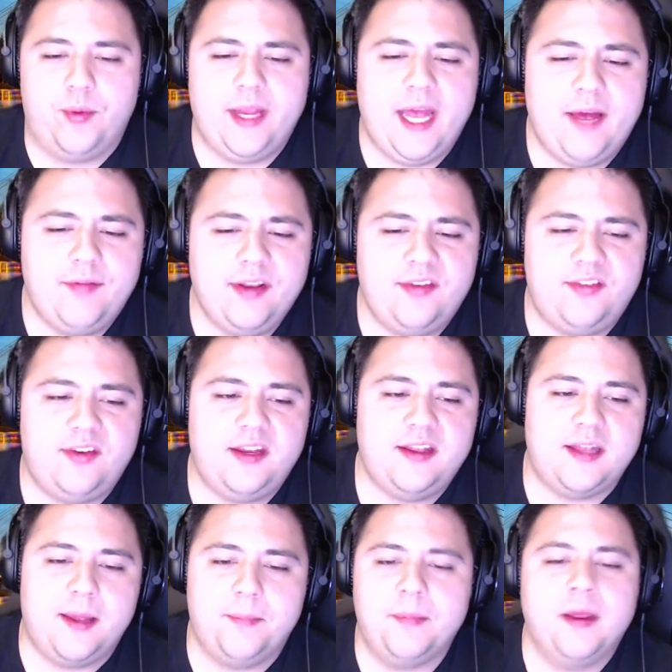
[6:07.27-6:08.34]
We haven't
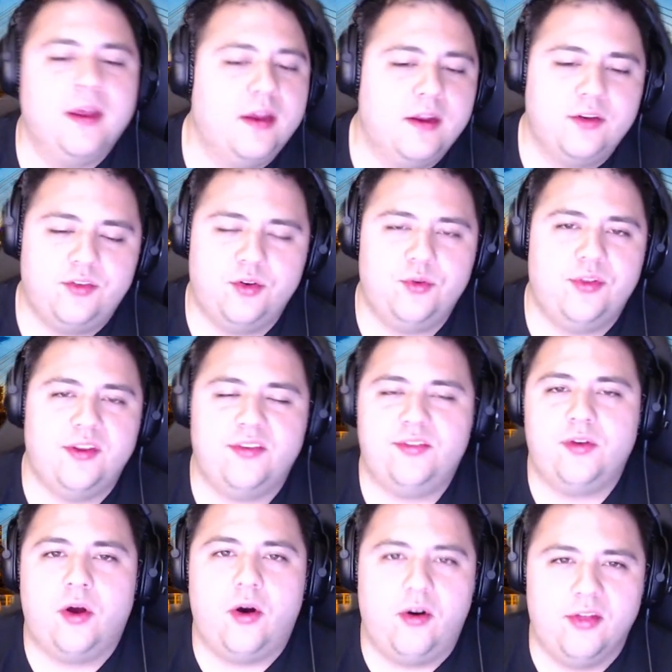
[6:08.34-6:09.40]
seen them do
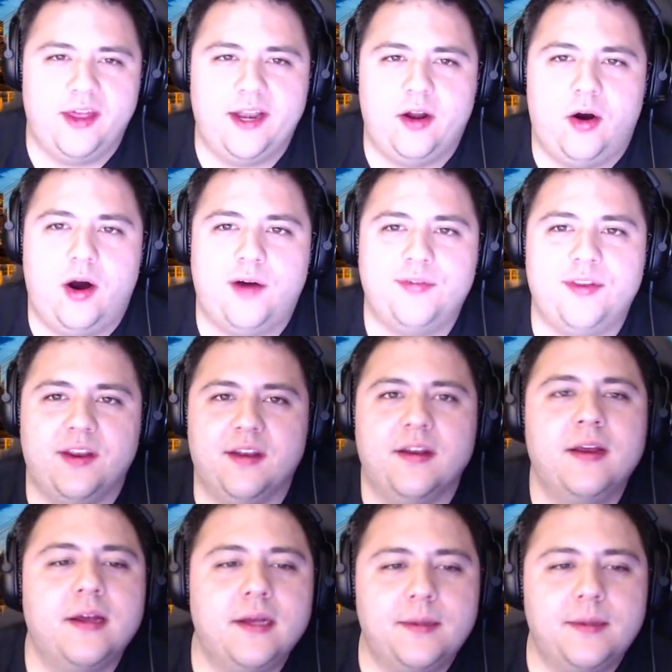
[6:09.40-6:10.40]
this all that often,